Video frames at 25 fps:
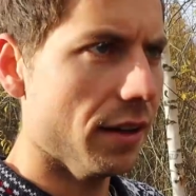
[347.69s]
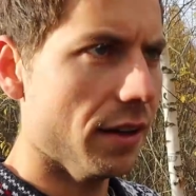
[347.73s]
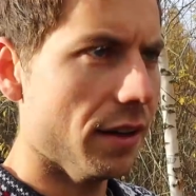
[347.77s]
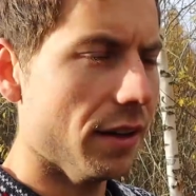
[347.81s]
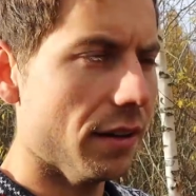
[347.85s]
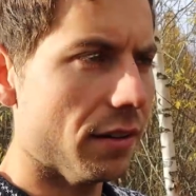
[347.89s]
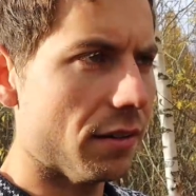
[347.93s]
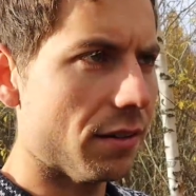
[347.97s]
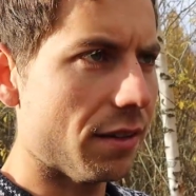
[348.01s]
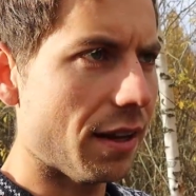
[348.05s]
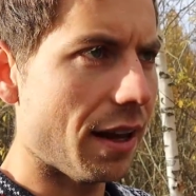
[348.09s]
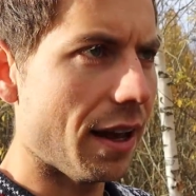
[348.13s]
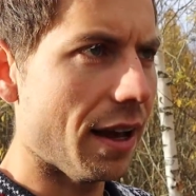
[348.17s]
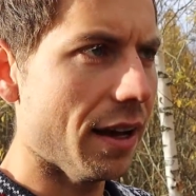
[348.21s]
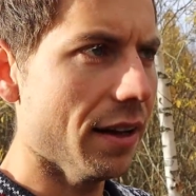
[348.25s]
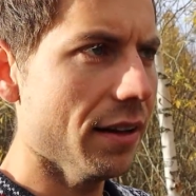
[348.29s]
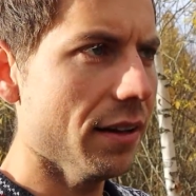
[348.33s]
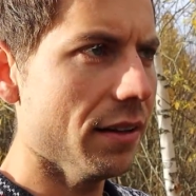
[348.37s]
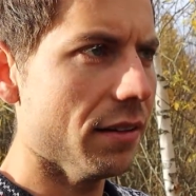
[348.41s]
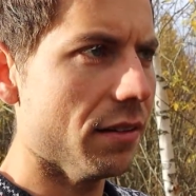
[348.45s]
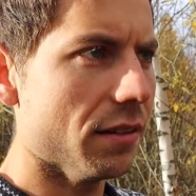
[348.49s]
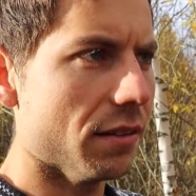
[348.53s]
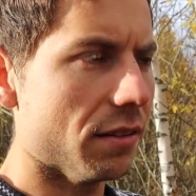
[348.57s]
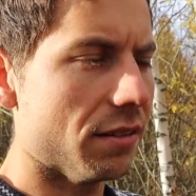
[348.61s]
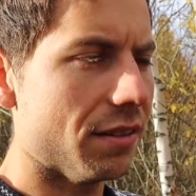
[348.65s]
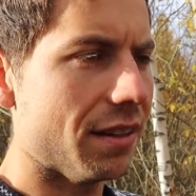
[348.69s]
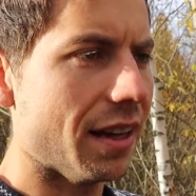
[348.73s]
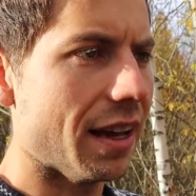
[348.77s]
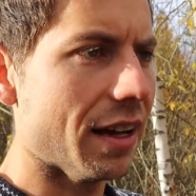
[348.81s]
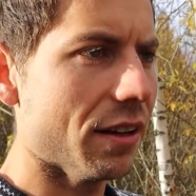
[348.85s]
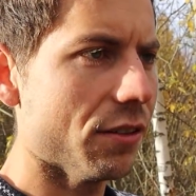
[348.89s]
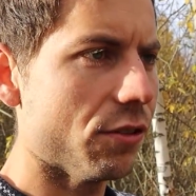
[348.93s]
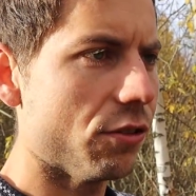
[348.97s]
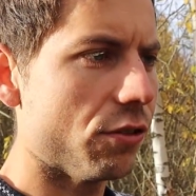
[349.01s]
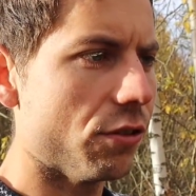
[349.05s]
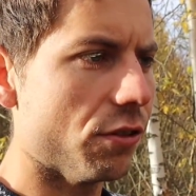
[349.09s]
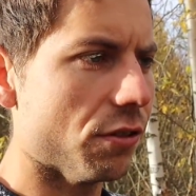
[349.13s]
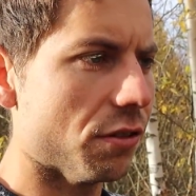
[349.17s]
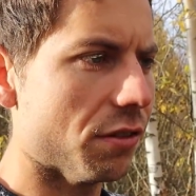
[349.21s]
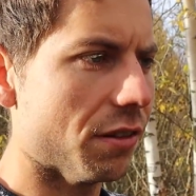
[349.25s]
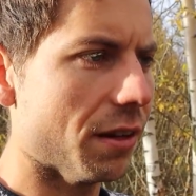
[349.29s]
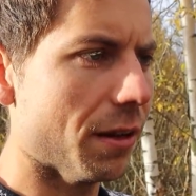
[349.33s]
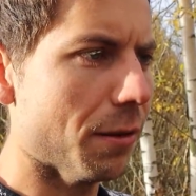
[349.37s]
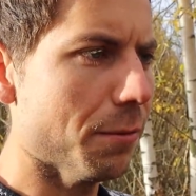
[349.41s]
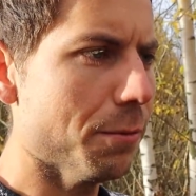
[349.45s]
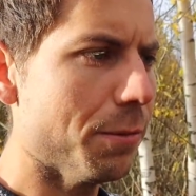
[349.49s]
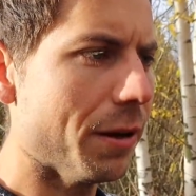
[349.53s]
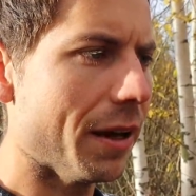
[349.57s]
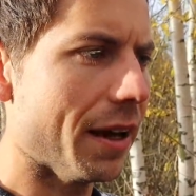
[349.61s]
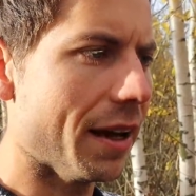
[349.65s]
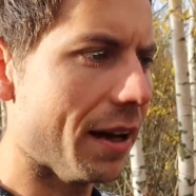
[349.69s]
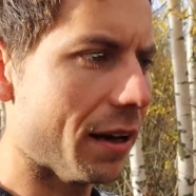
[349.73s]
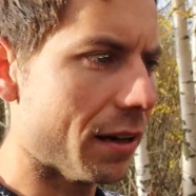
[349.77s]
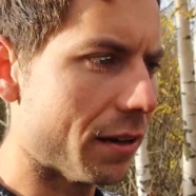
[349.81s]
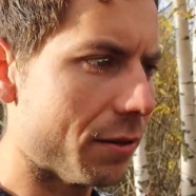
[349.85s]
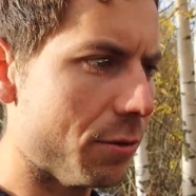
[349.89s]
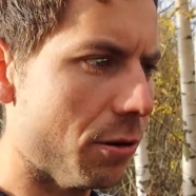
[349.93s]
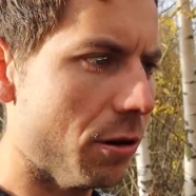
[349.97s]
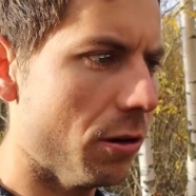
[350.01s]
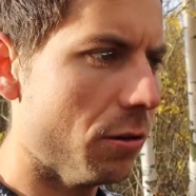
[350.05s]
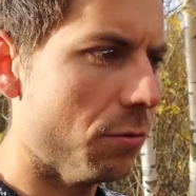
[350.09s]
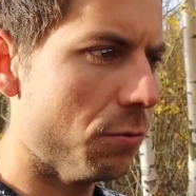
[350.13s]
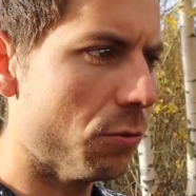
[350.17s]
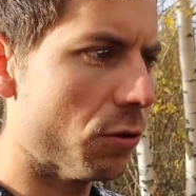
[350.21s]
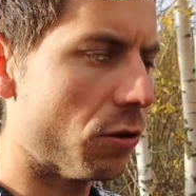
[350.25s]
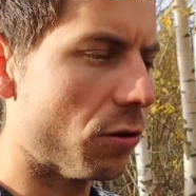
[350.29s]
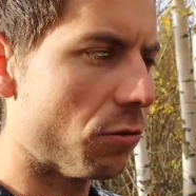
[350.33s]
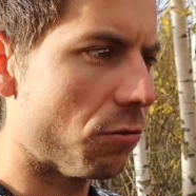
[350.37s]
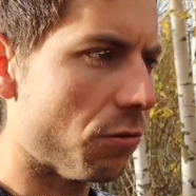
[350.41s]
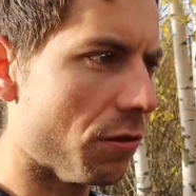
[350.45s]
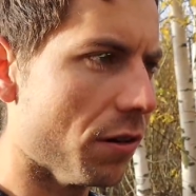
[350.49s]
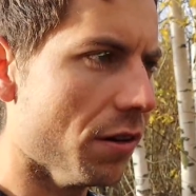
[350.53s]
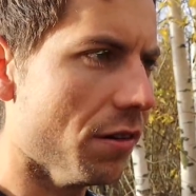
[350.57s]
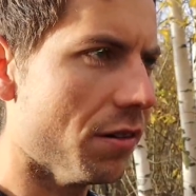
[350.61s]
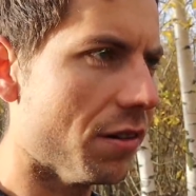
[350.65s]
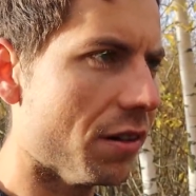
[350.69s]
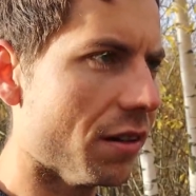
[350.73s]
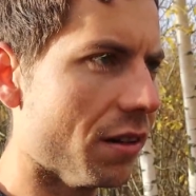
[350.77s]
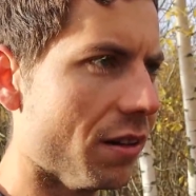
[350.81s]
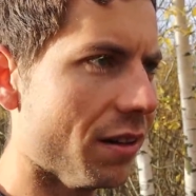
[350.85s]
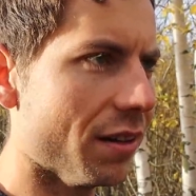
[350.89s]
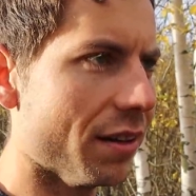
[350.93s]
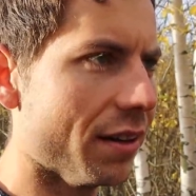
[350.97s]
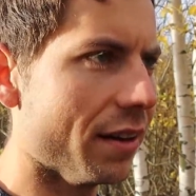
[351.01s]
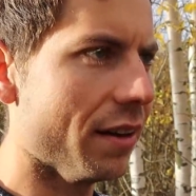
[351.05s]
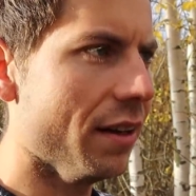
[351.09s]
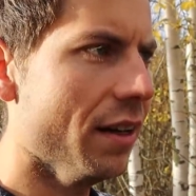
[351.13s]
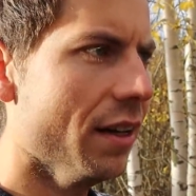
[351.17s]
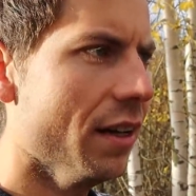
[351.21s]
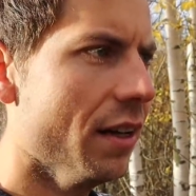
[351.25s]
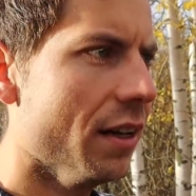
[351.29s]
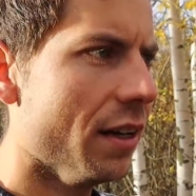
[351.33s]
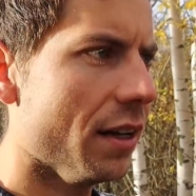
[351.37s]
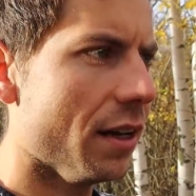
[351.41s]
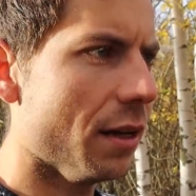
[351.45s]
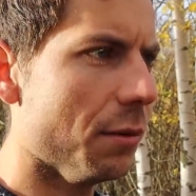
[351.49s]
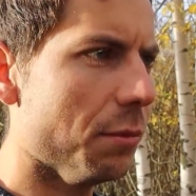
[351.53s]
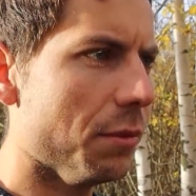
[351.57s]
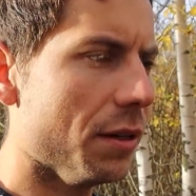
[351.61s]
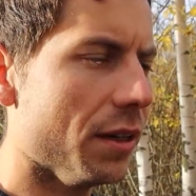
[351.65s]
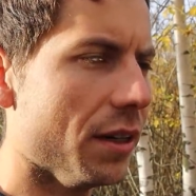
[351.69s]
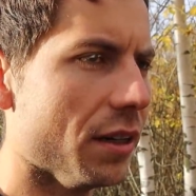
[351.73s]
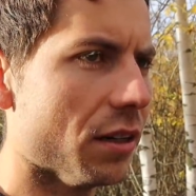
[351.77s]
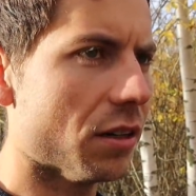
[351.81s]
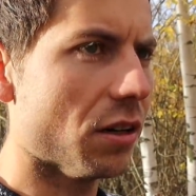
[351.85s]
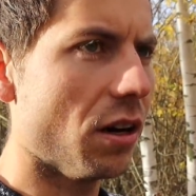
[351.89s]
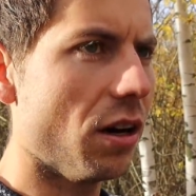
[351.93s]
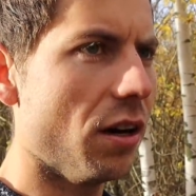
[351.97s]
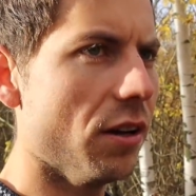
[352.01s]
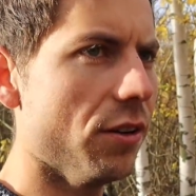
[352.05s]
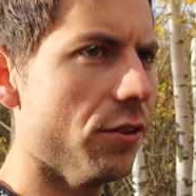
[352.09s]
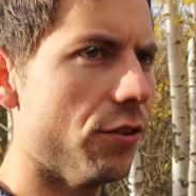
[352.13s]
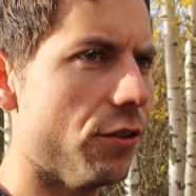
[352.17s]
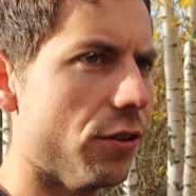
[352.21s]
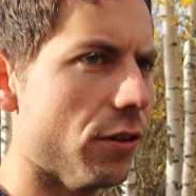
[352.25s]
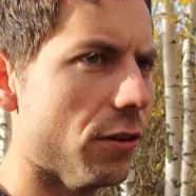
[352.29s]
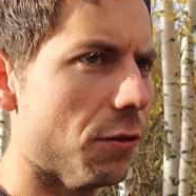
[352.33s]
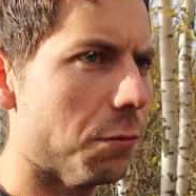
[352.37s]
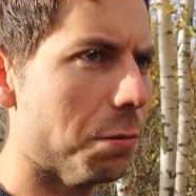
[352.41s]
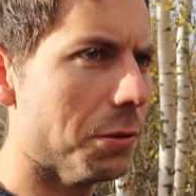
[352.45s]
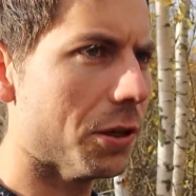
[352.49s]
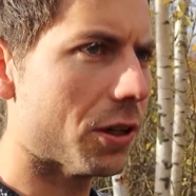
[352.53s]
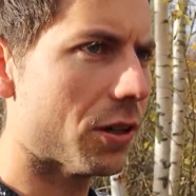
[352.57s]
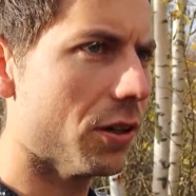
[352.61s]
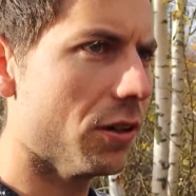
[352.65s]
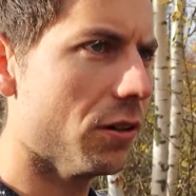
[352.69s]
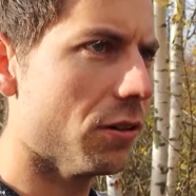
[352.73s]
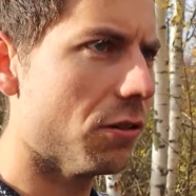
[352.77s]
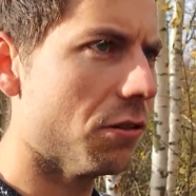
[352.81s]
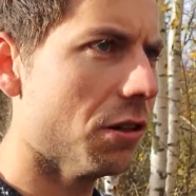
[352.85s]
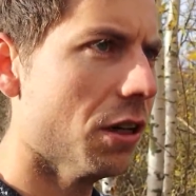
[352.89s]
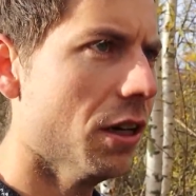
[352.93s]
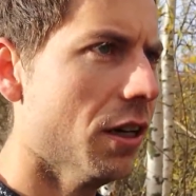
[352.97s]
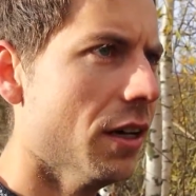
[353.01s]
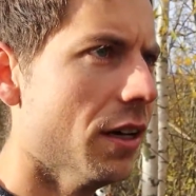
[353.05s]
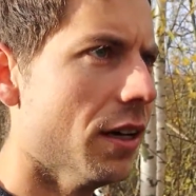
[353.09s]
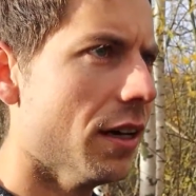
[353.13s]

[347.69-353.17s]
It's had a disastrous impact more recently in many countries because,